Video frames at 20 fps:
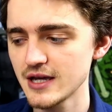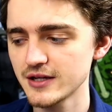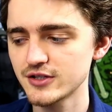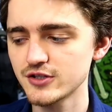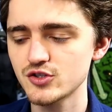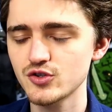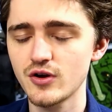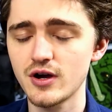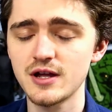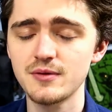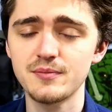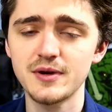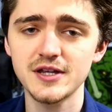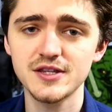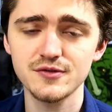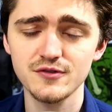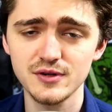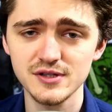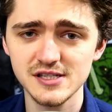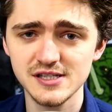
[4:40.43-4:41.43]
to try and
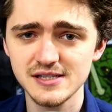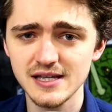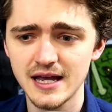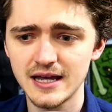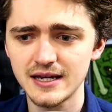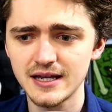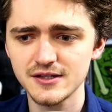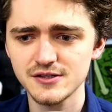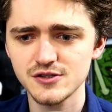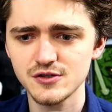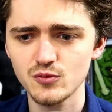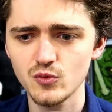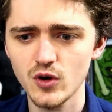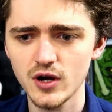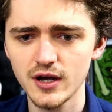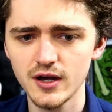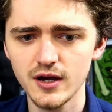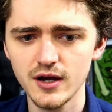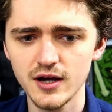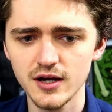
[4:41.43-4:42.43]
better understand as to
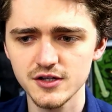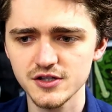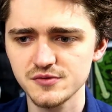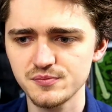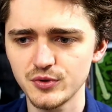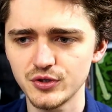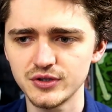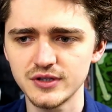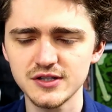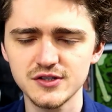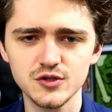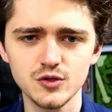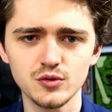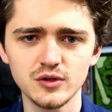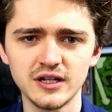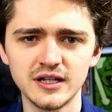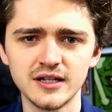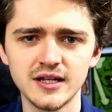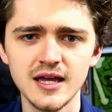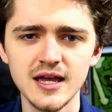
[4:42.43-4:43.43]
why her husband is
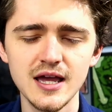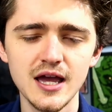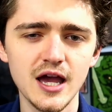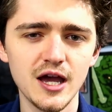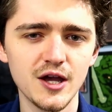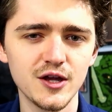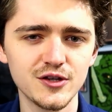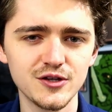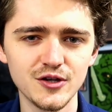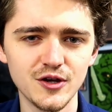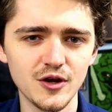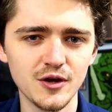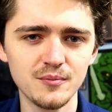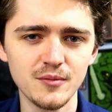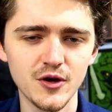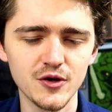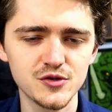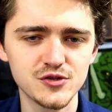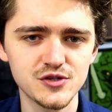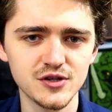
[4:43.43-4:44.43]
calling, you know,
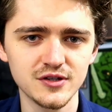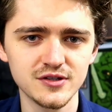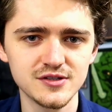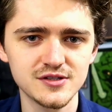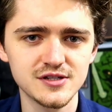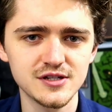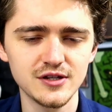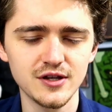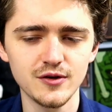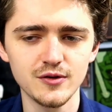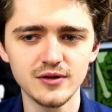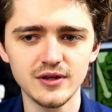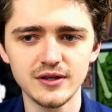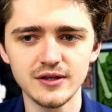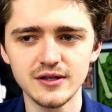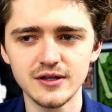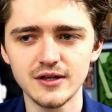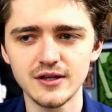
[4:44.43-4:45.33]
emotions, you know,